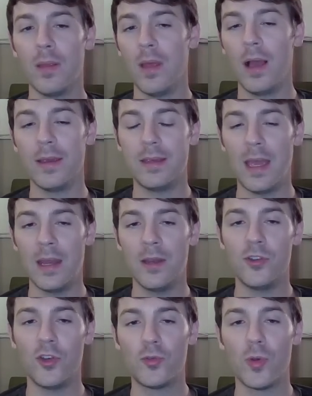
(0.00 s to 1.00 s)

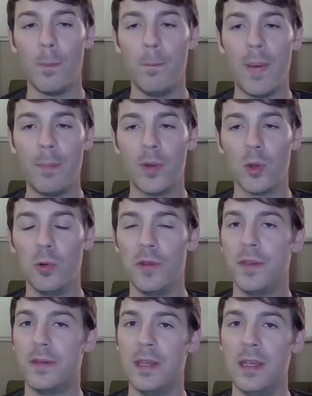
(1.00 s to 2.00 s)
Again, just remember
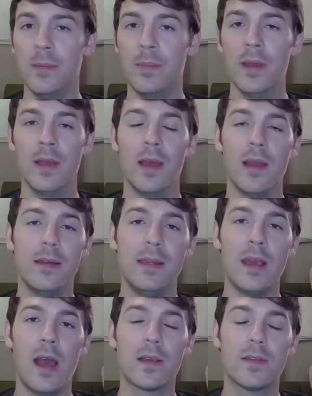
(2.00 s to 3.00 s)
with the team,
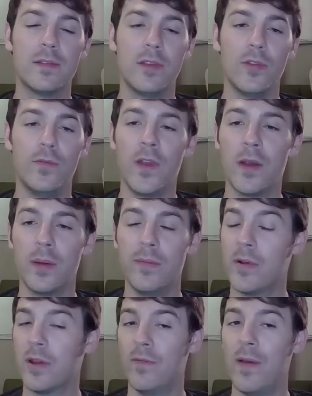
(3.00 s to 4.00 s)
Deoxys is very,
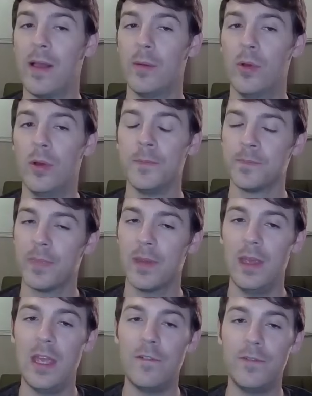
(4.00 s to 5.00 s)
very valuable.
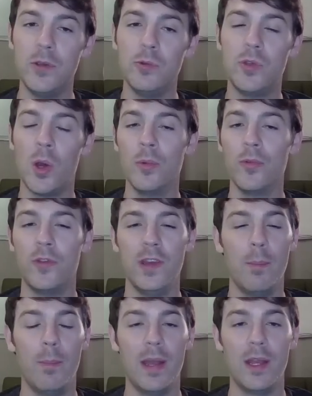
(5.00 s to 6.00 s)
If you don't see
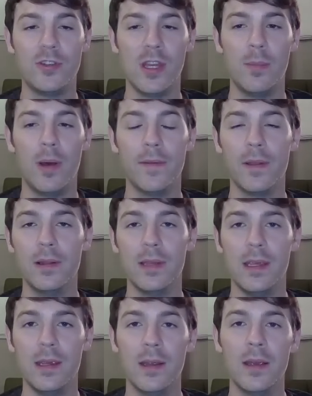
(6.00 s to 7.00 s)
a Medicham on the
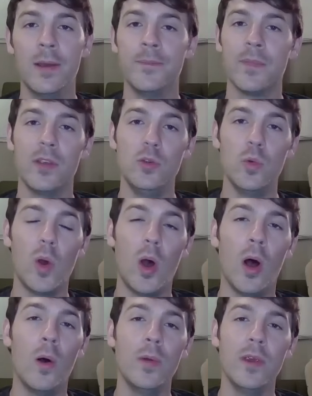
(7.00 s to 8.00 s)
lead, you
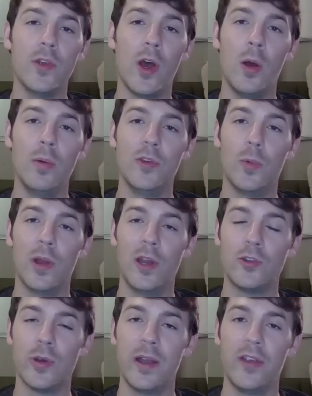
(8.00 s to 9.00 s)
always want to
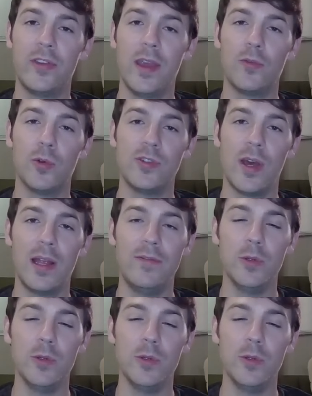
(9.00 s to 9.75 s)
try to safe switch out if you